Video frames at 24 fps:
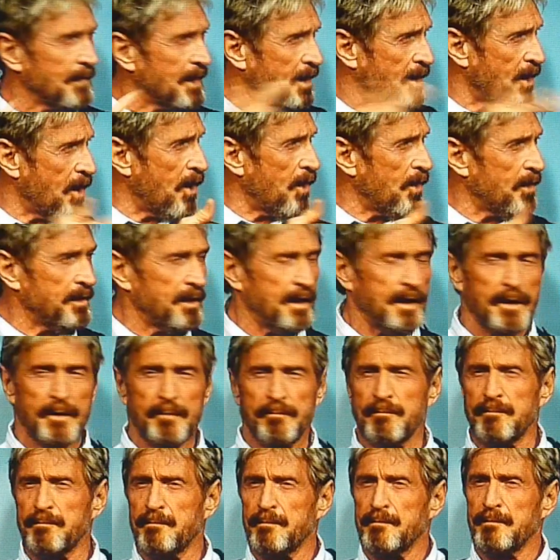Called
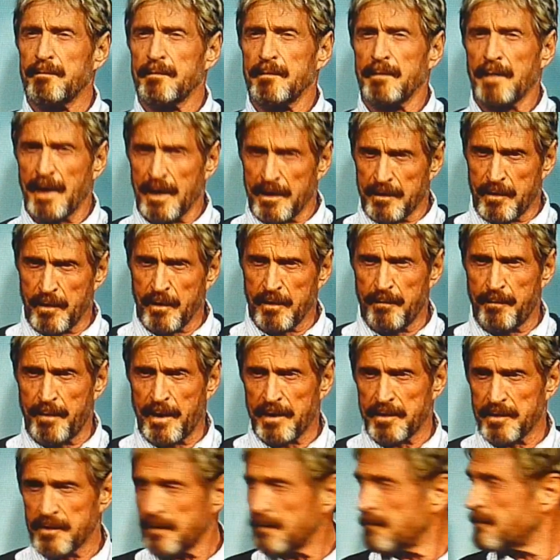him and took a
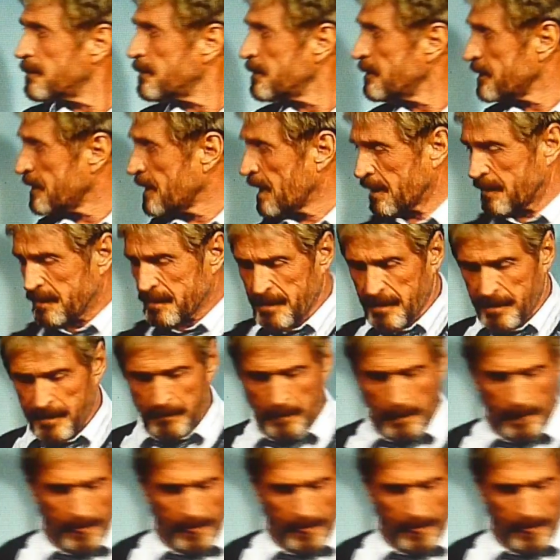picture. Thank you, sir.